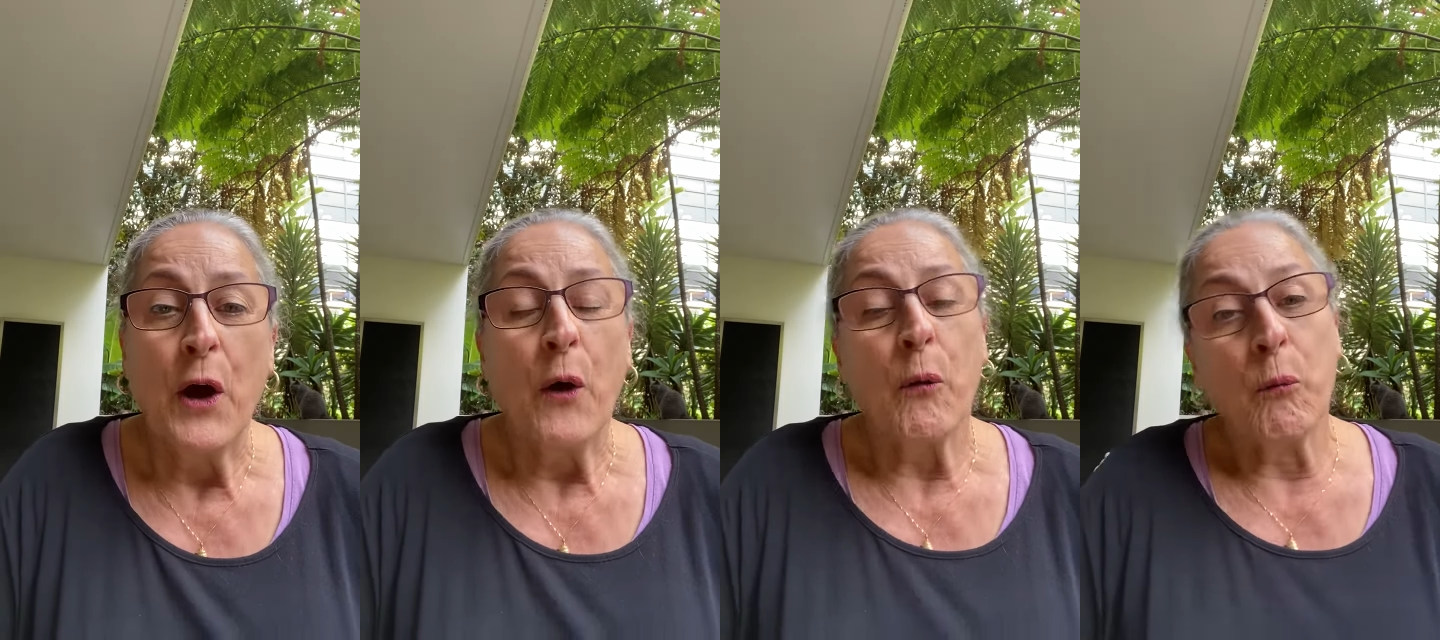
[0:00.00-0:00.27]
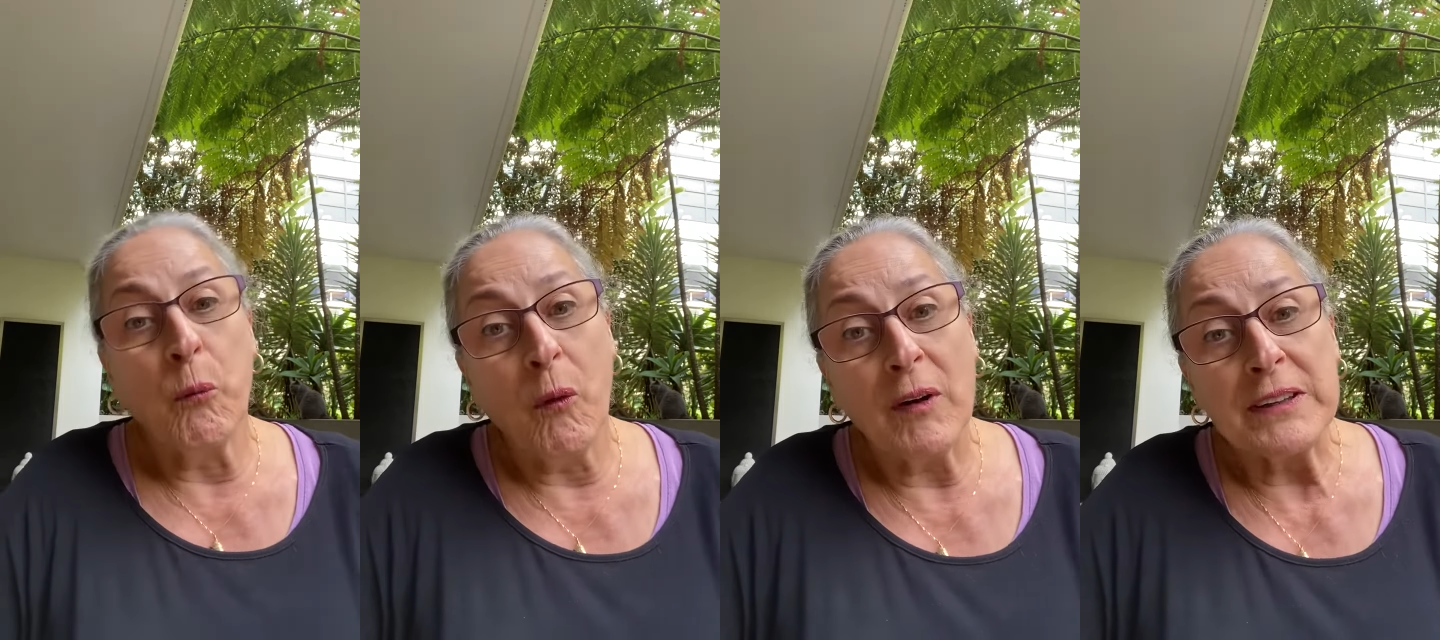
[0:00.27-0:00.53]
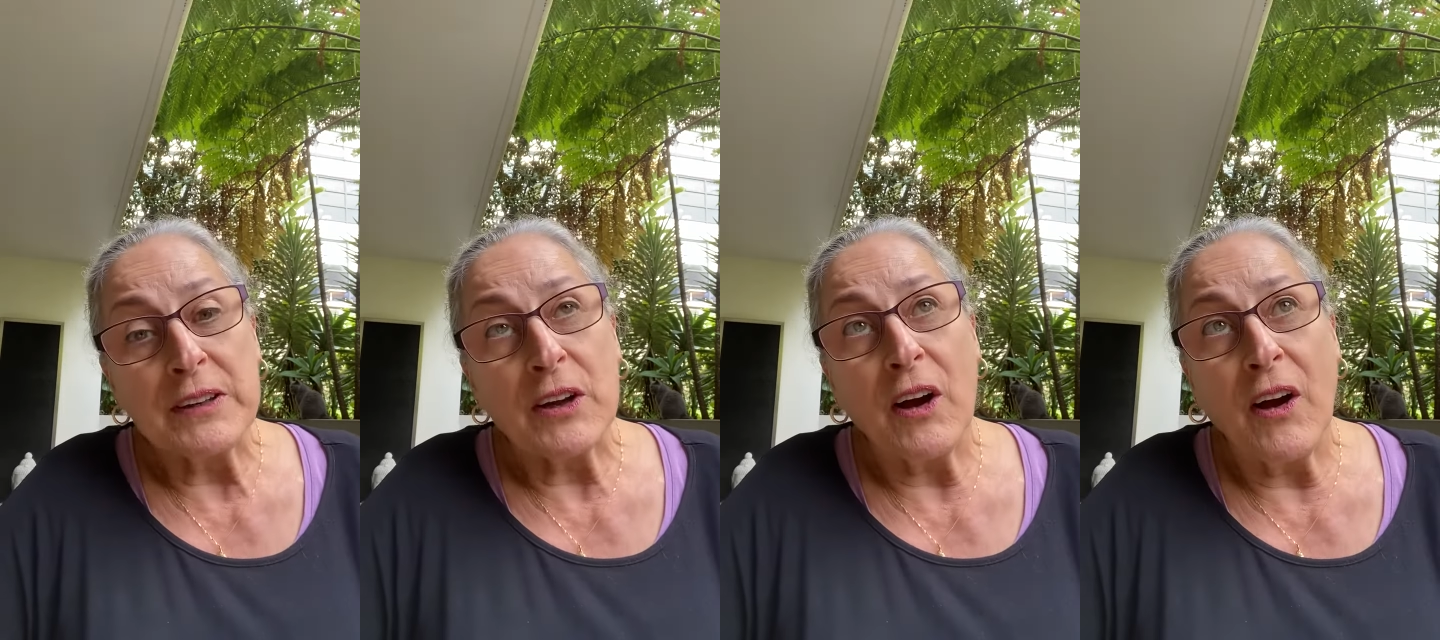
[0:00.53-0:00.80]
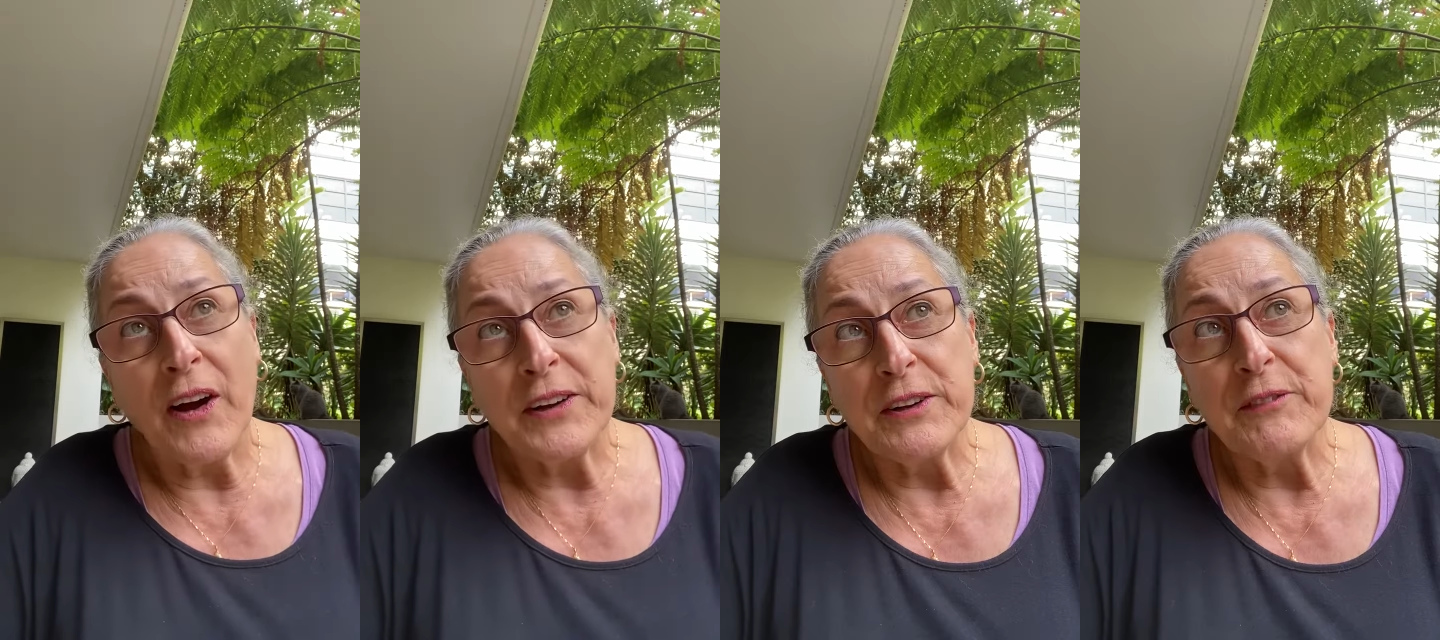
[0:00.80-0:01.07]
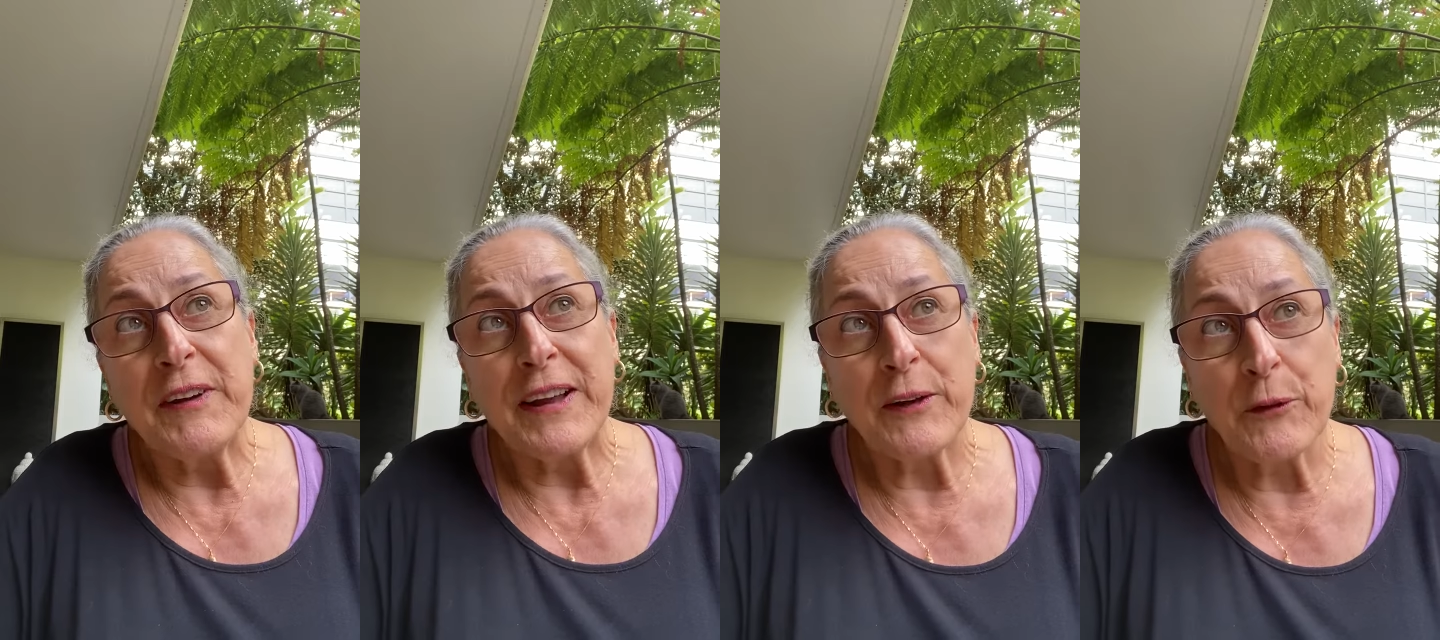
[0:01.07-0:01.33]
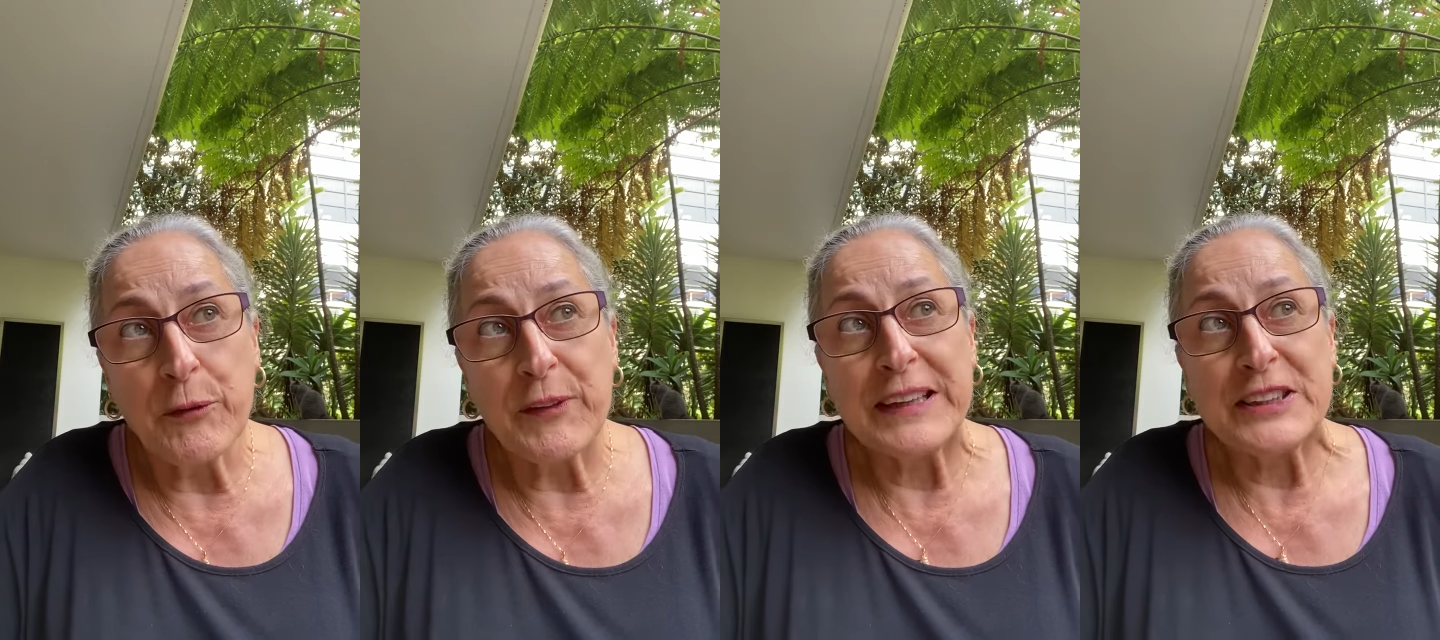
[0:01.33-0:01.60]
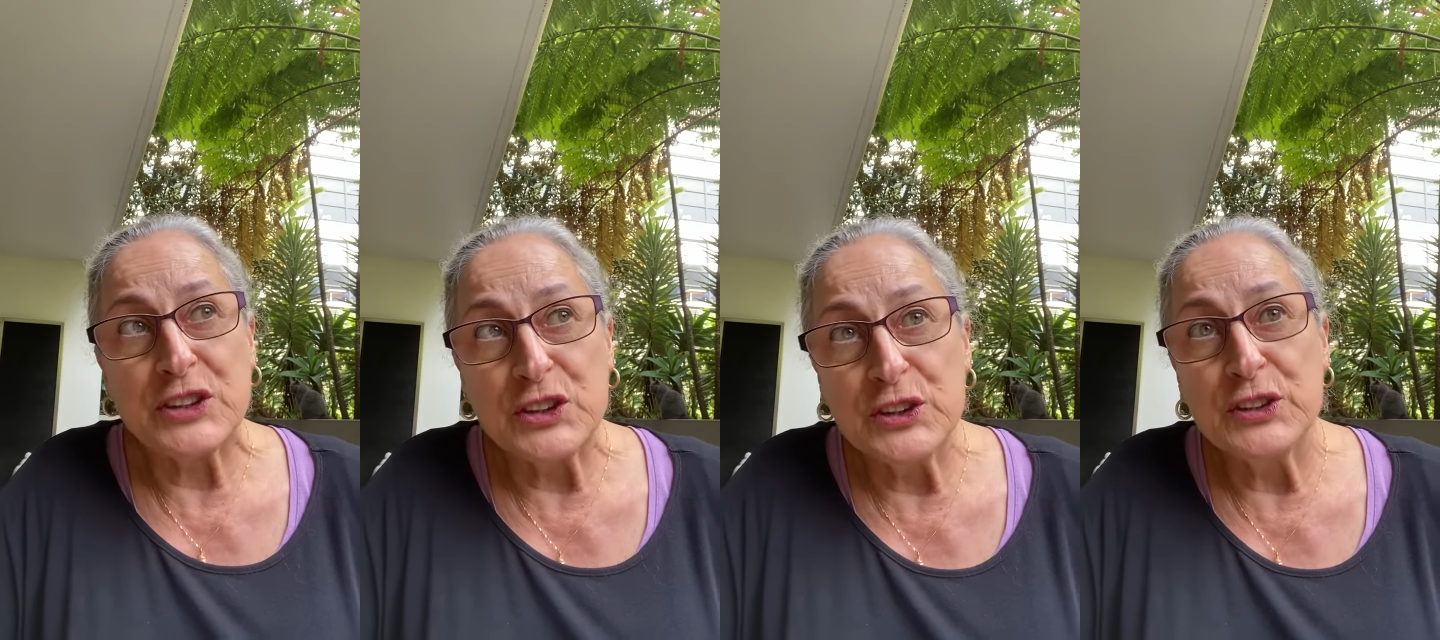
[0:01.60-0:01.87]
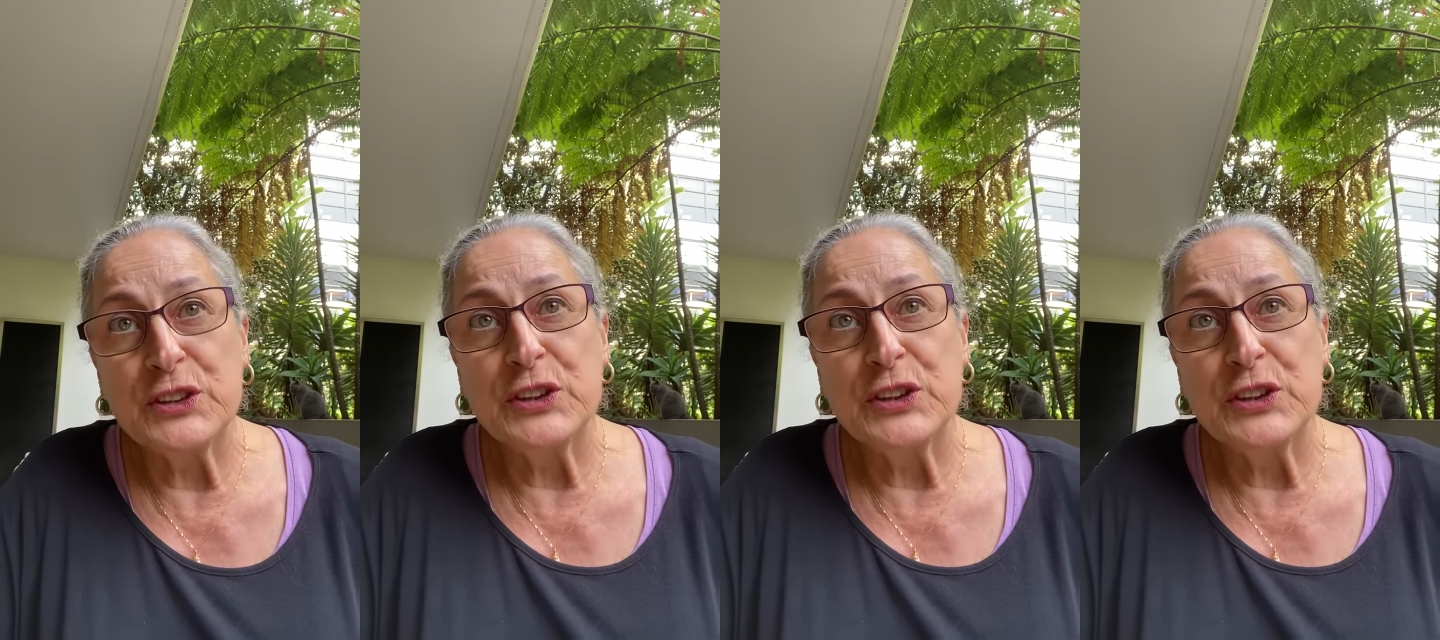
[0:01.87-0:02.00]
what kind of health issues